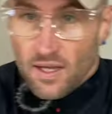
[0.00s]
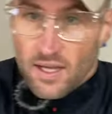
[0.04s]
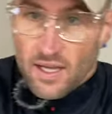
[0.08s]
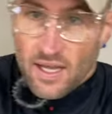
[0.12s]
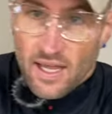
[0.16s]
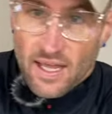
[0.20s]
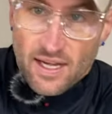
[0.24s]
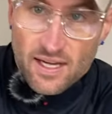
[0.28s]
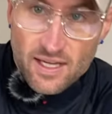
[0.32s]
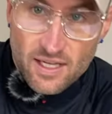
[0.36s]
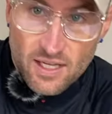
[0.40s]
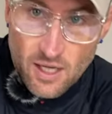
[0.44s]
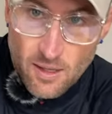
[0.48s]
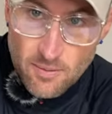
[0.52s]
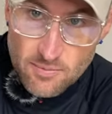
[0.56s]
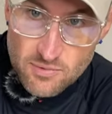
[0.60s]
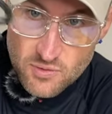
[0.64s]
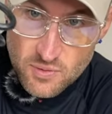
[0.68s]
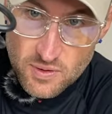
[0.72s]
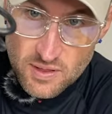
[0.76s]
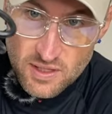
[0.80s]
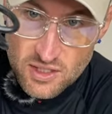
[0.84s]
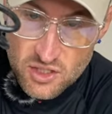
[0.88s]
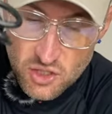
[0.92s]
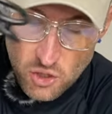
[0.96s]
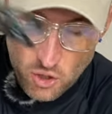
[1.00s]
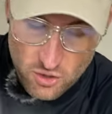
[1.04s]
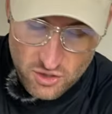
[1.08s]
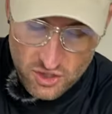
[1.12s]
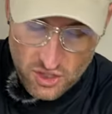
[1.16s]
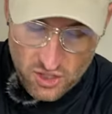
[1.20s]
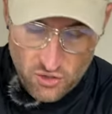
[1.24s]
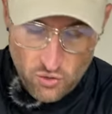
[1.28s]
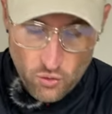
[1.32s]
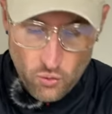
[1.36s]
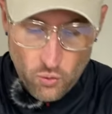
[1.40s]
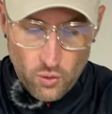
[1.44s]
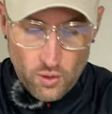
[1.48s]
and it comes with the charging
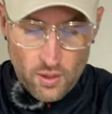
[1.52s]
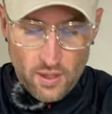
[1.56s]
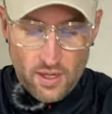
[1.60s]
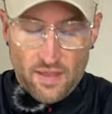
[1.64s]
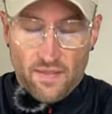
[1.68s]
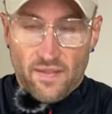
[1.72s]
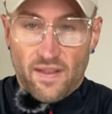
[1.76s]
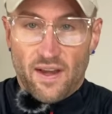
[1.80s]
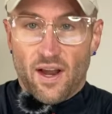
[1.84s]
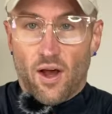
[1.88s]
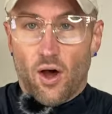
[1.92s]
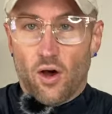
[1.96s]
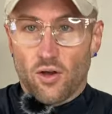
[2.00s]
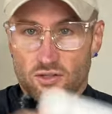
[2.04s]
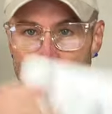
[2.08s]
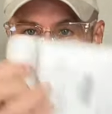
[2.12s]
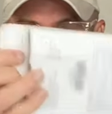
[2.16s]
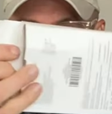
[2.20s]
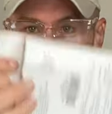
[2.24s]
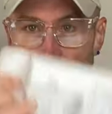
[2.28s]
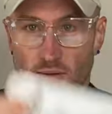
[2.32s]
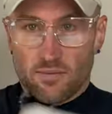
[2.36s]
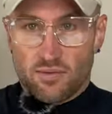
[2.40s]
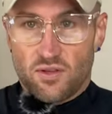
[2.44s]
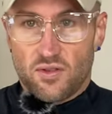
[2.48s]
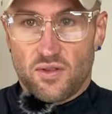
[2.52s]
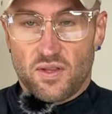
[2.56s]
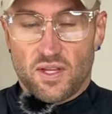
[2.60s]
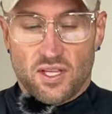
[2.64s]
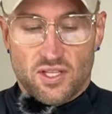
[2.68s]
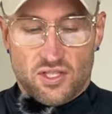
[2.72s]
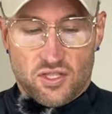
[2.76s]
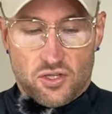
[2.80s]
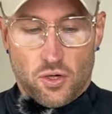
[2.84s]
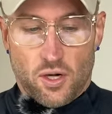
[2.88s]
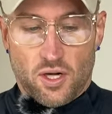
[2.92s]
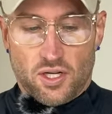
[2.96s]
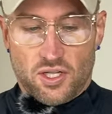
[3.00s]
cord, and then also it comes with the
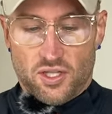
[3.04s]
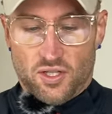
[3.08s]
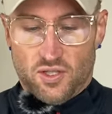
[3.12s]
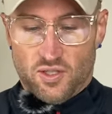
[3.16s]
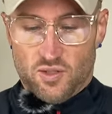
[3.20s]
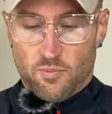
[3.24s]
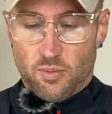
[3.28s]
instructions.